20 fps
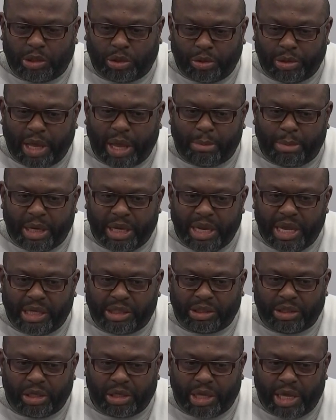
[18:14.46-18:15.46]
But he
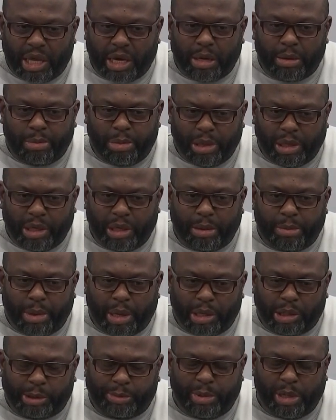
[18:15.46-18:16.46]
has an uncanny ability to be
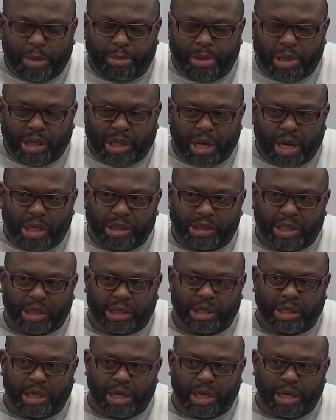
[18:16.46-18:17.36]
able to speed up into contact,